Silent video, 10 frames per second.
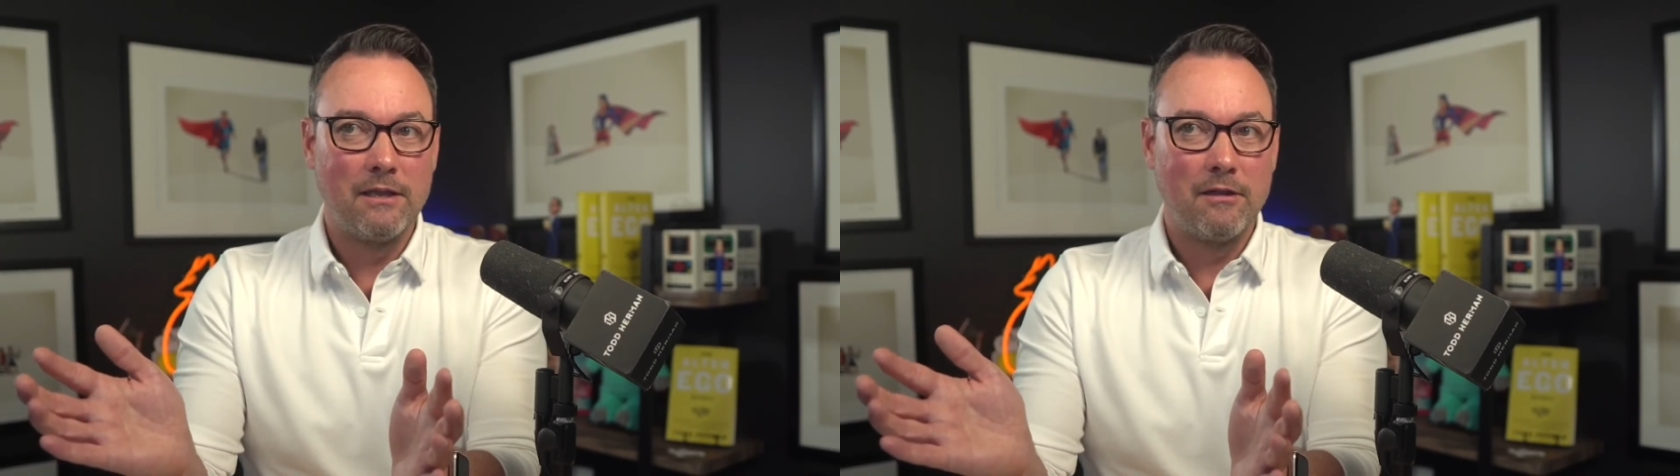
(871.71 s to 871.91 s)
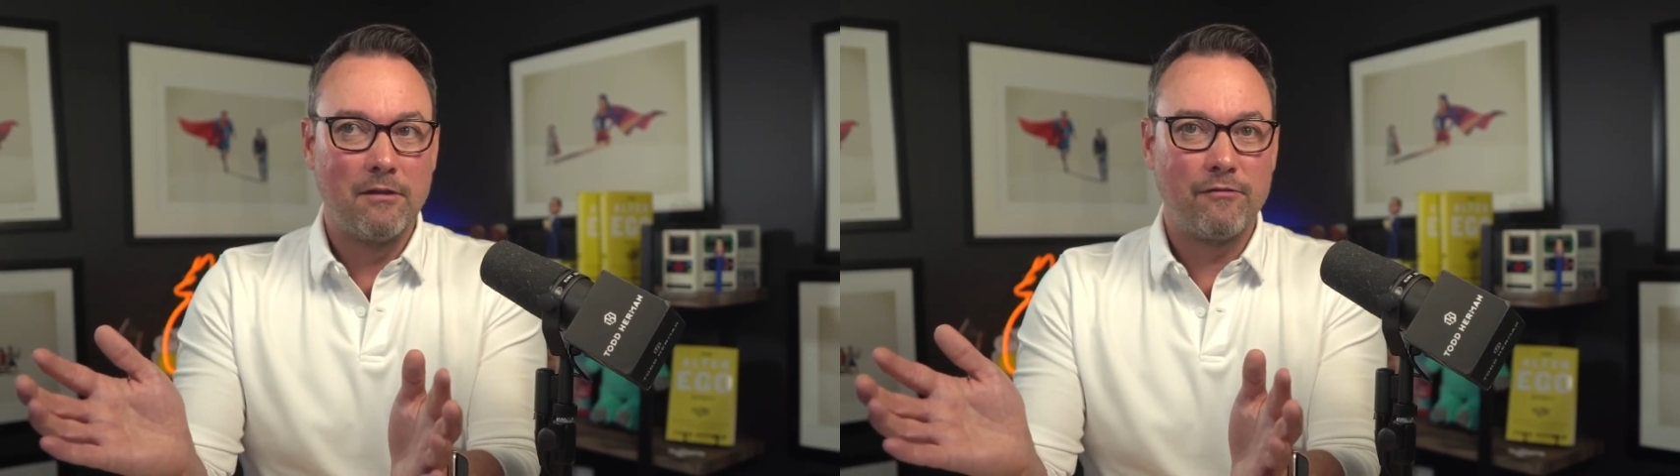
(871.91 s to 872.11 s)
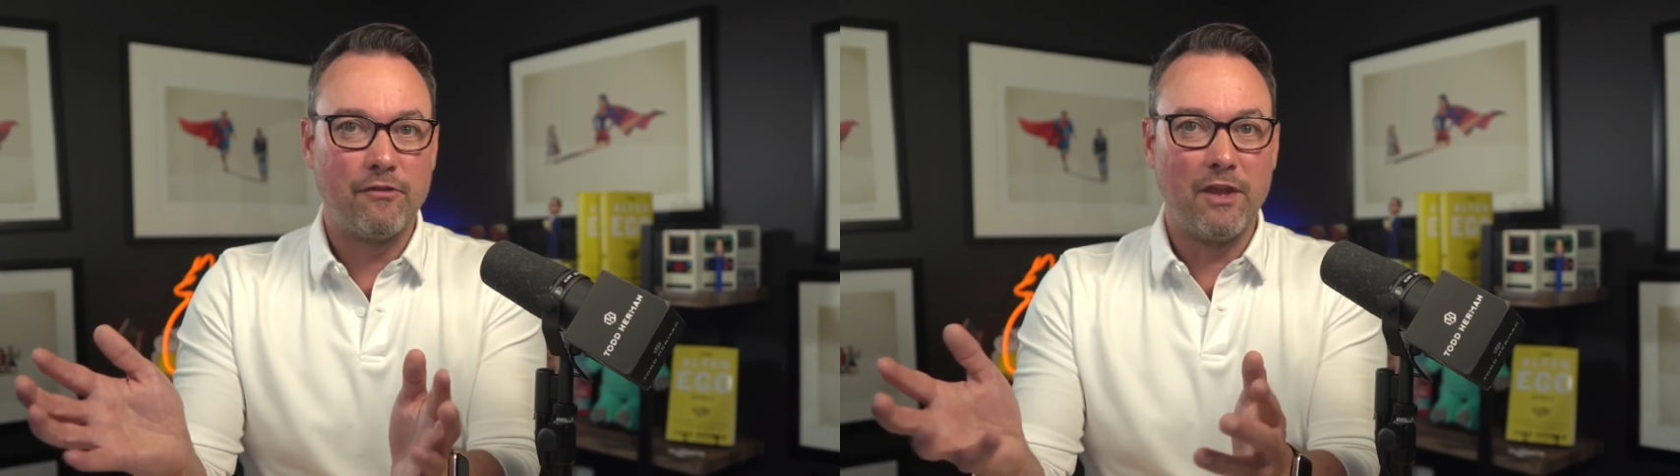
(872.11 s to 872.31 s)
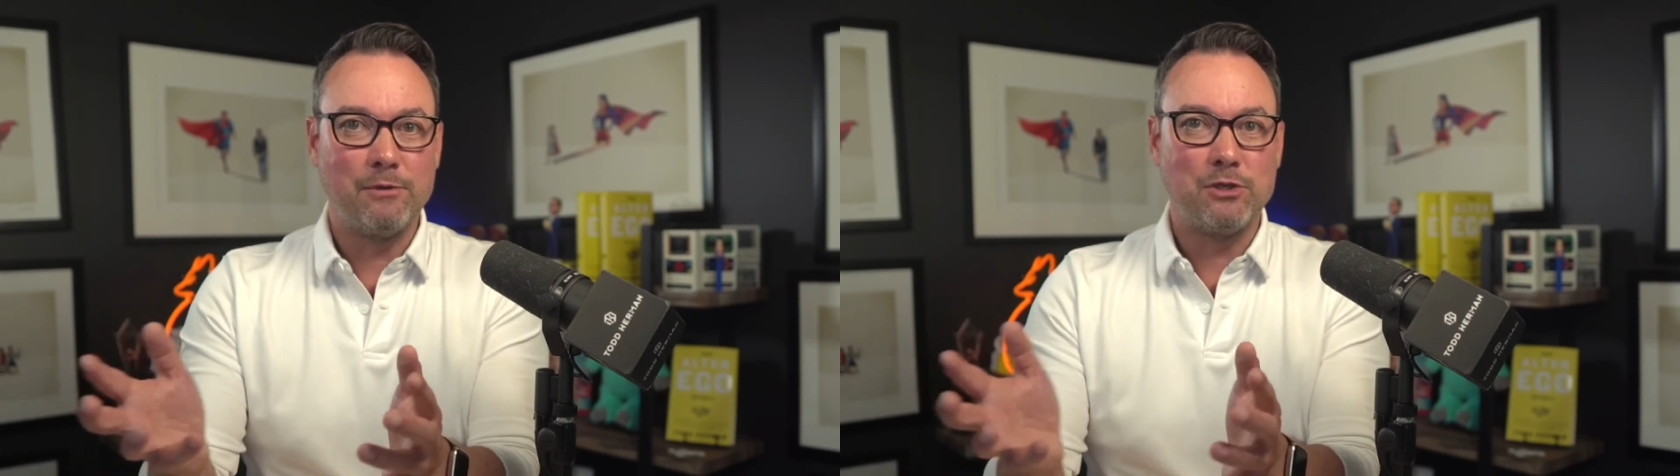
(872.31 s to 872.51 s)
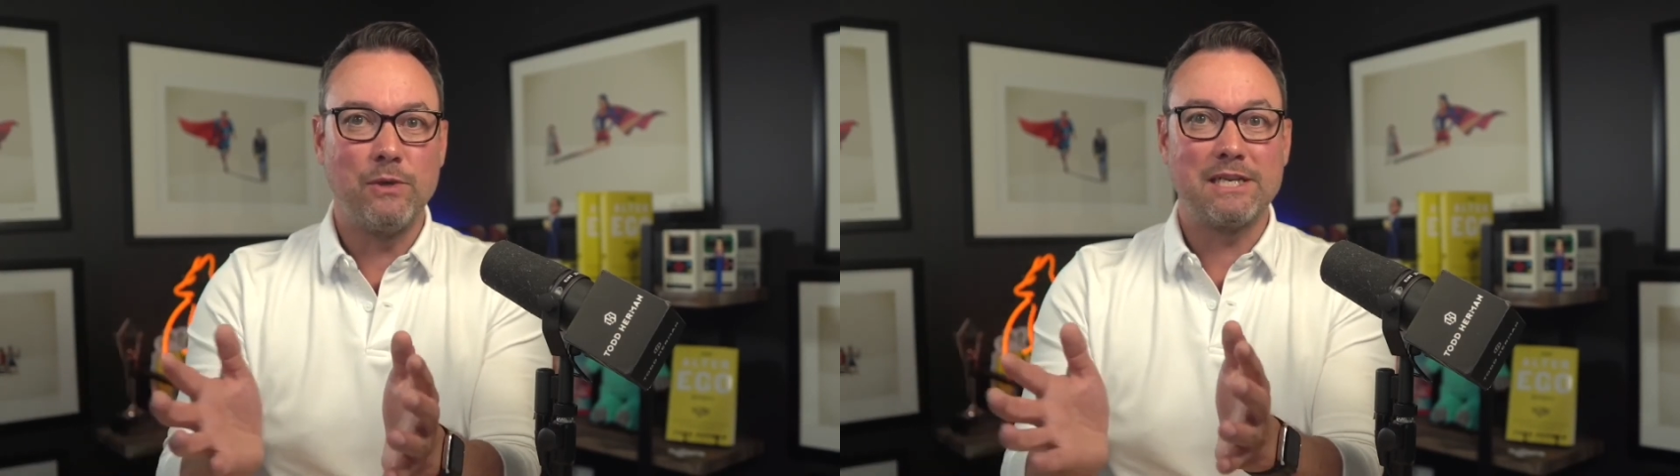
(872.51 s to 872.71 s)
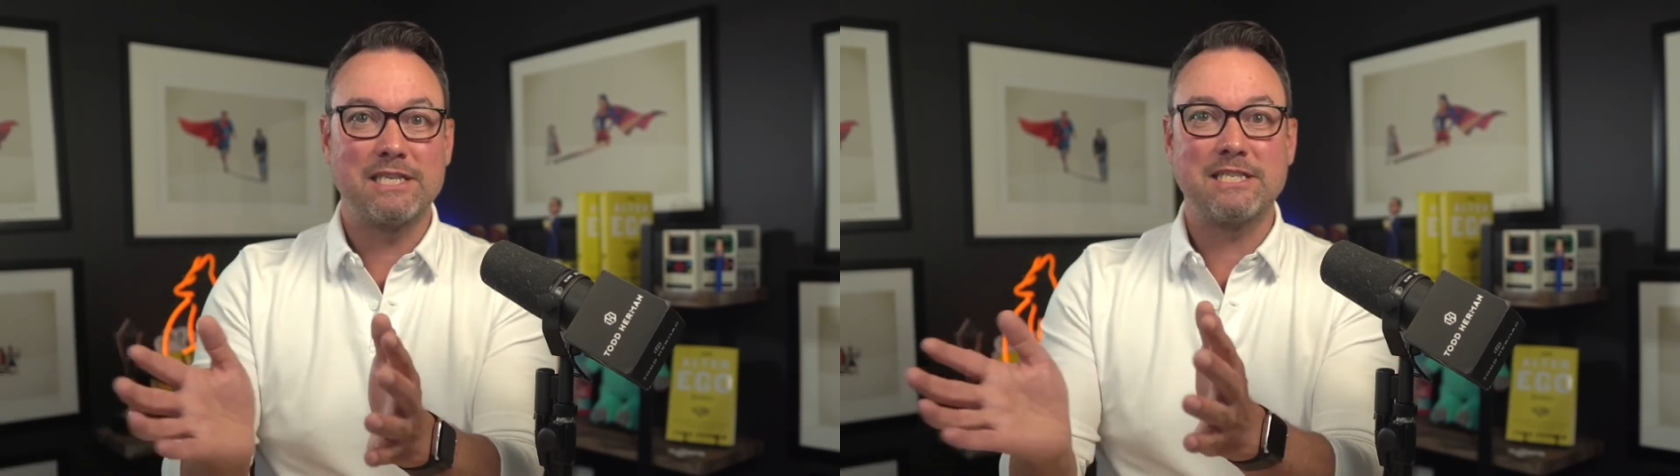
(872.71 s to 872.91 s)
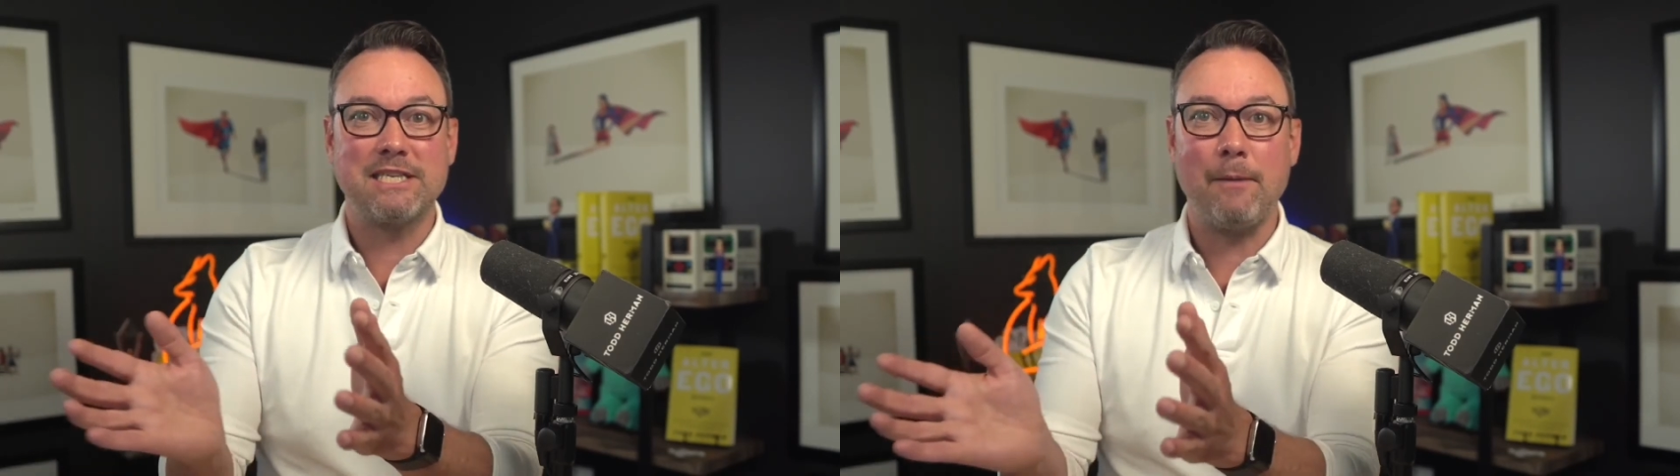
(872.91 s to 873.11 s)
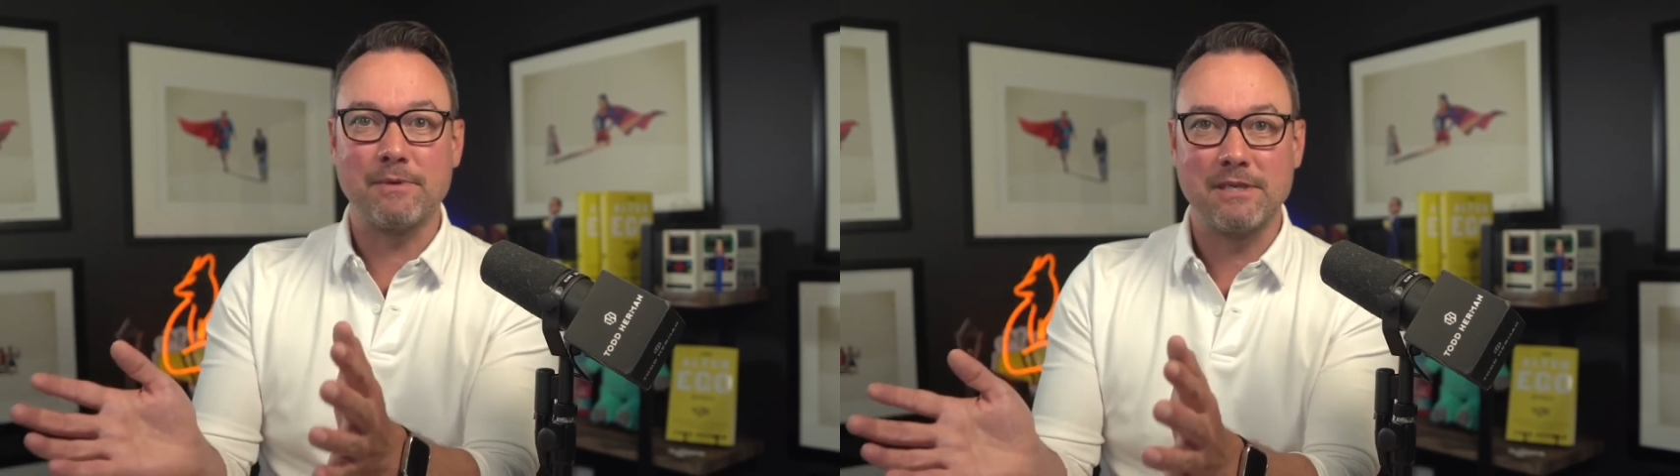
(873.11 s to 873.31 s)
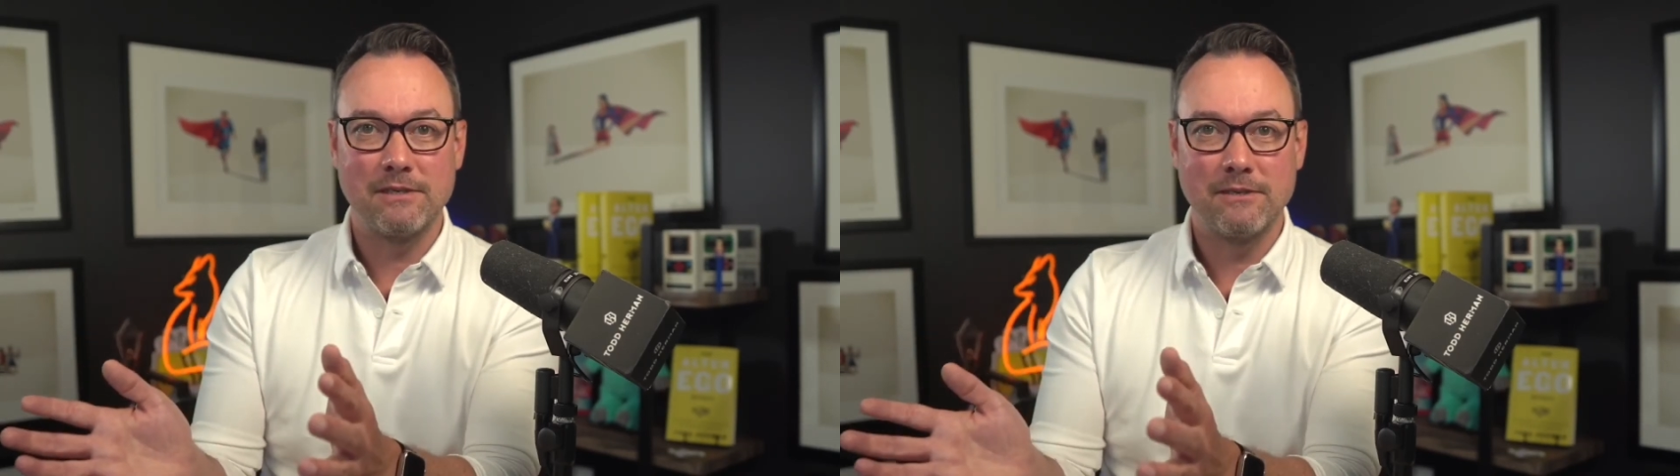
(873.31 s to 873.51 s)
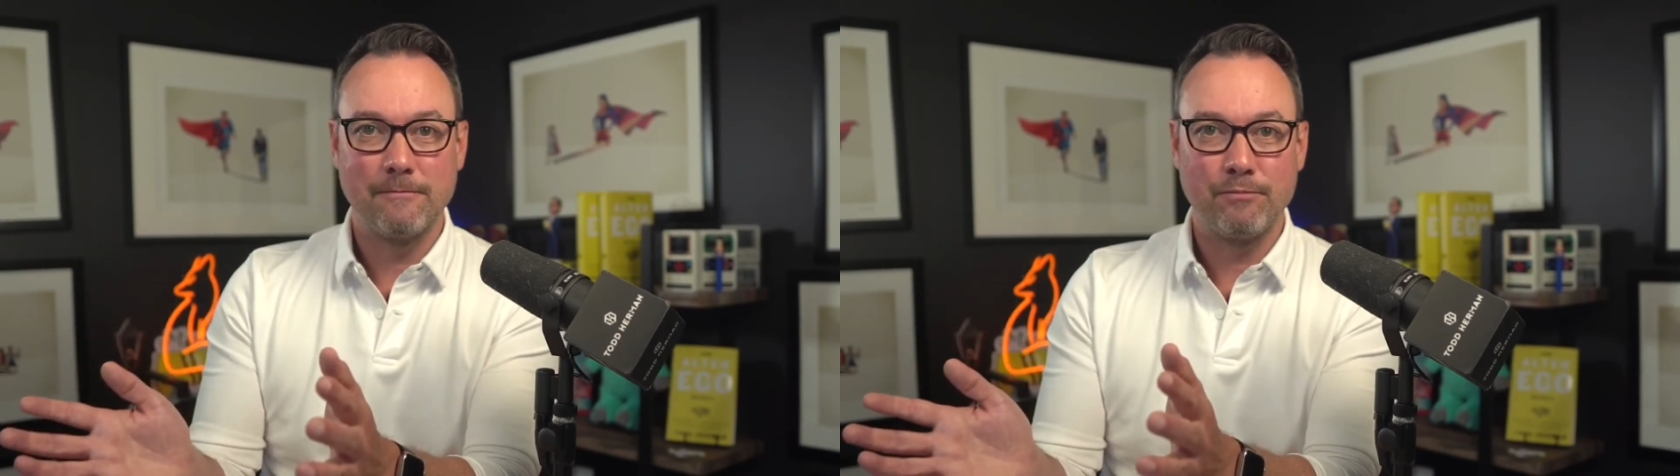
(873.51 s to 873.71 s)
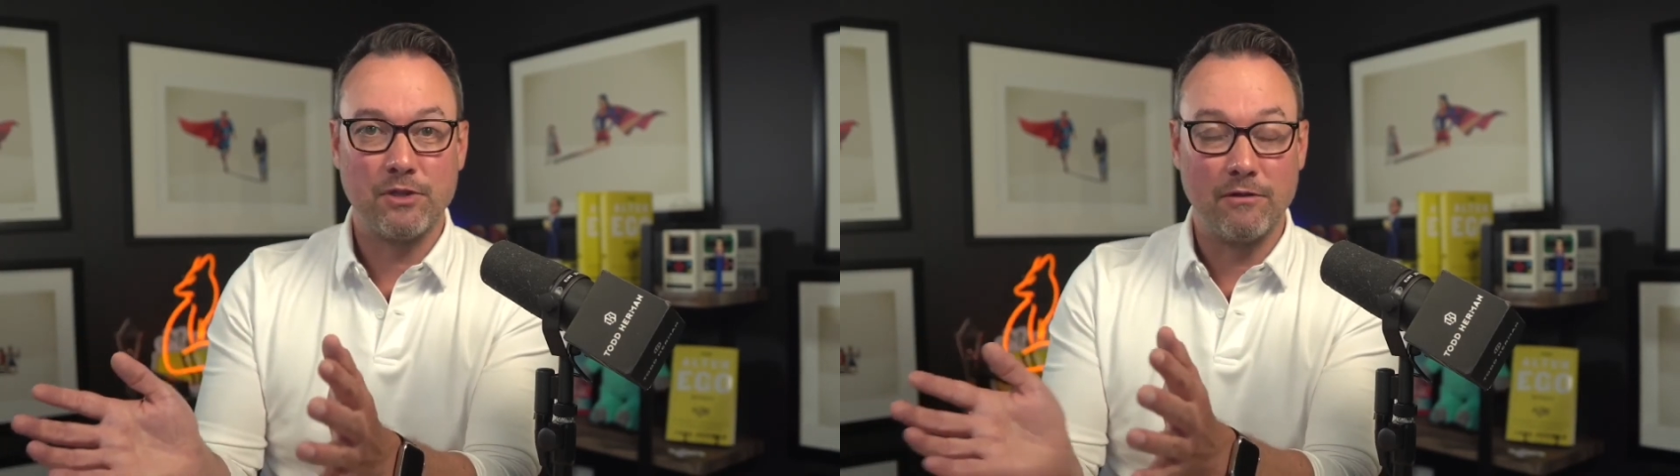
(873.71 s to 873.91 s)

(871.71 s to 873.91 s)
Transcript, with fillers: for them to accept to,